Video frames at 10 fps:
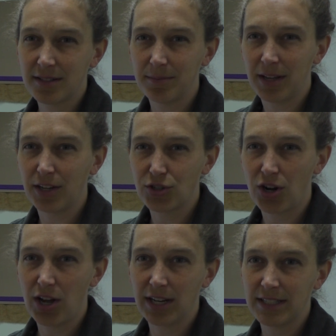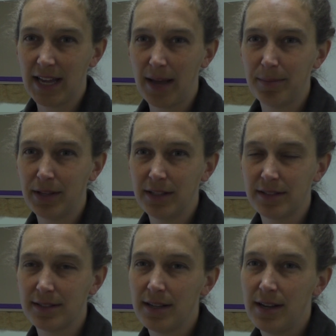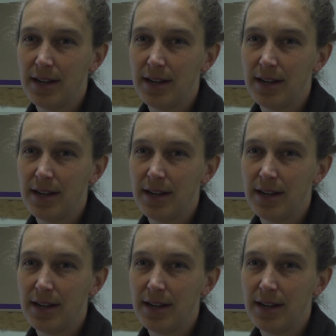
some like drawing tablets,